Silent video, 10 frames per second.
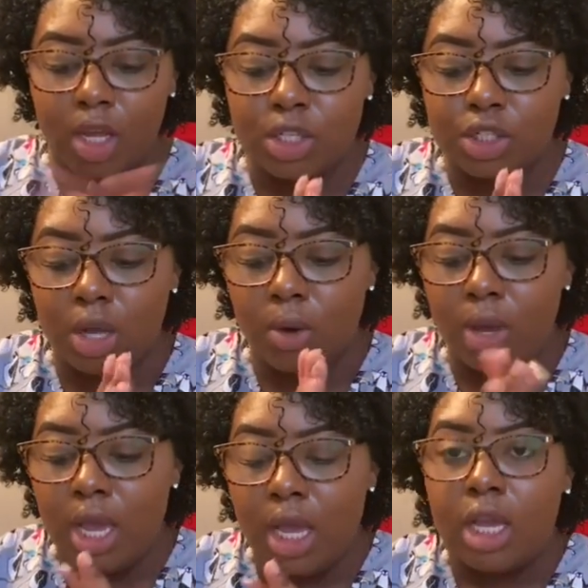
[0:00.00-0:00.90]
So
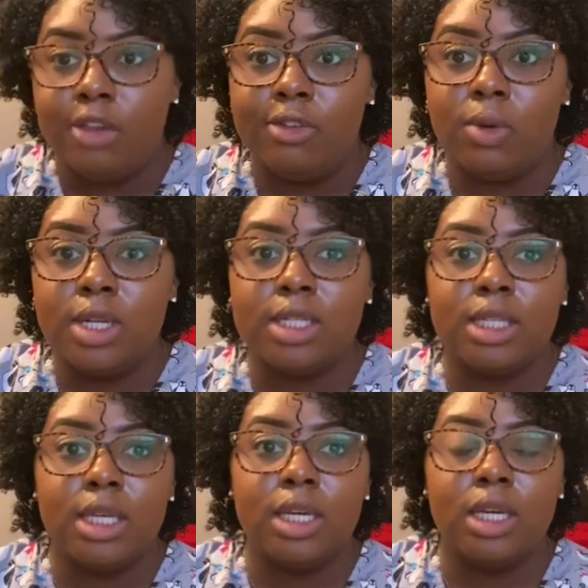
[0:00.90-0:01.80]
if you want to
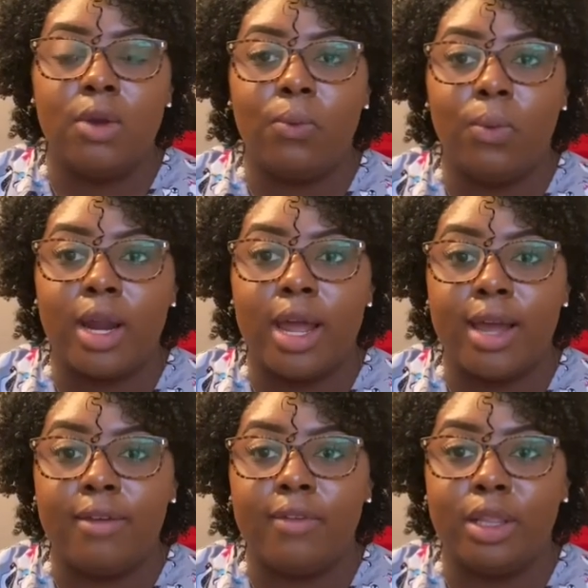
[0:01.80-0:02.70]
see what I
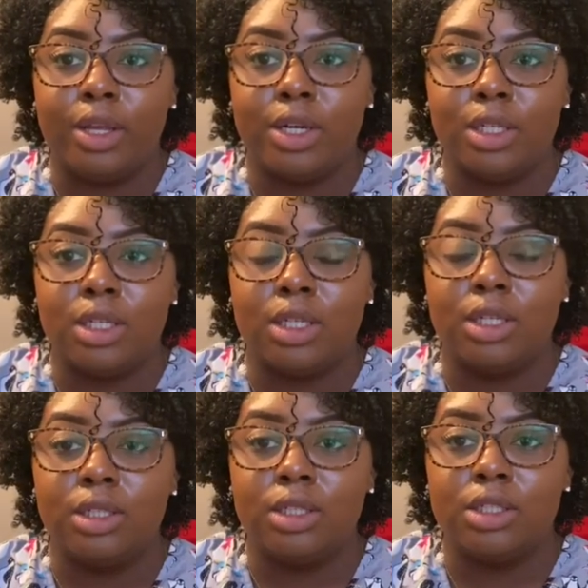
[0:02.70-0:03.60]
have learned
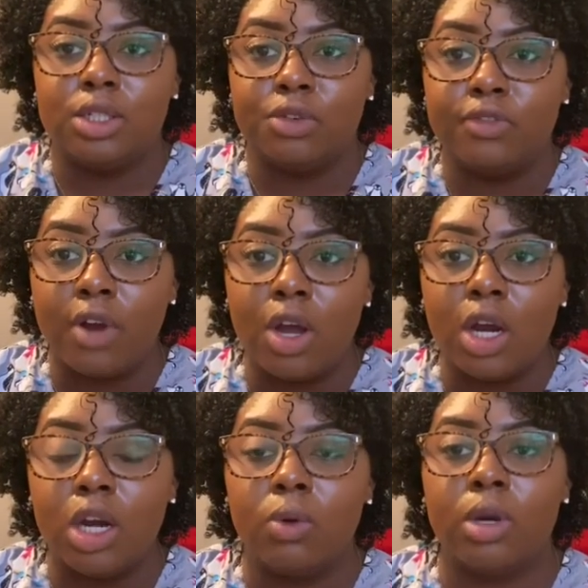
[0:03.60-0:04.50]
so
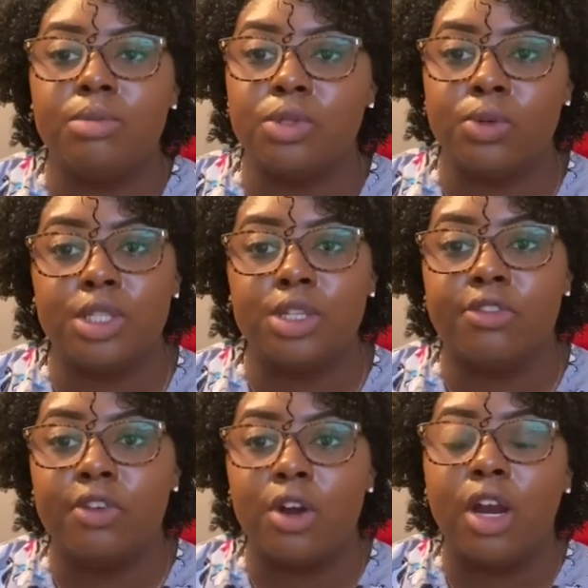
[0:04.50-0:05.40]
far or what I'm doing so
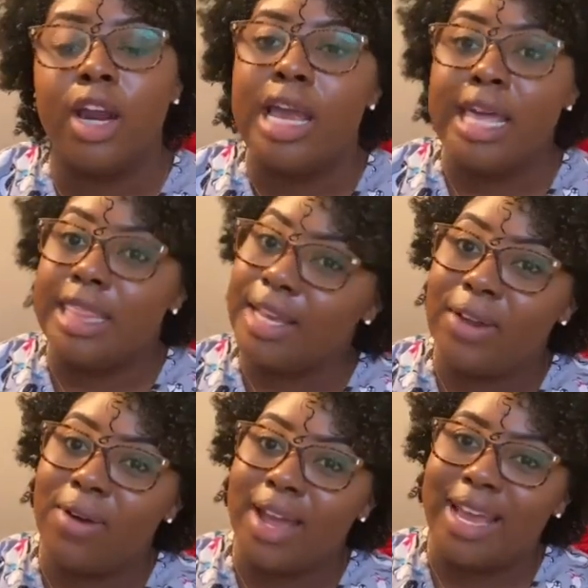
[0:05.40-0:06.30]
far, then
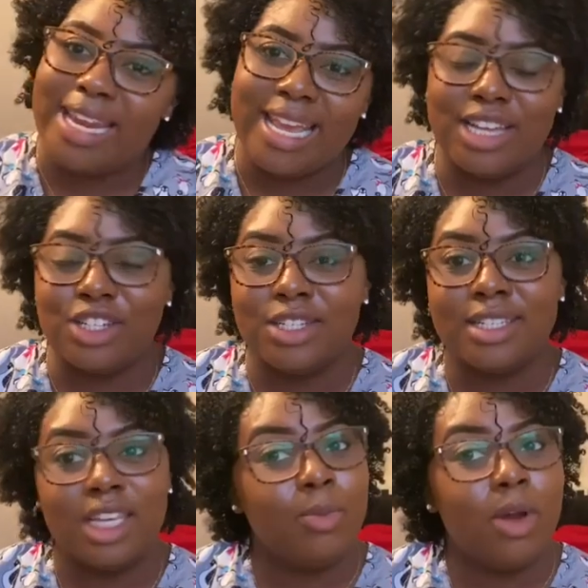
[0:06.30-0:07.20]
go ahead and just
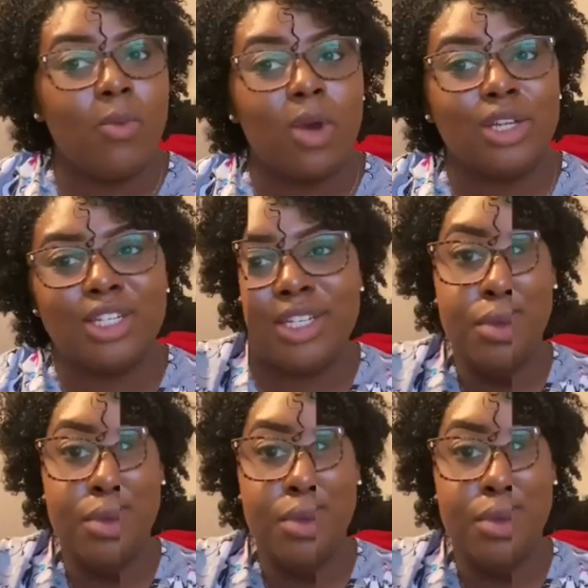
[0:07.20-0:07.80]
keep on watching.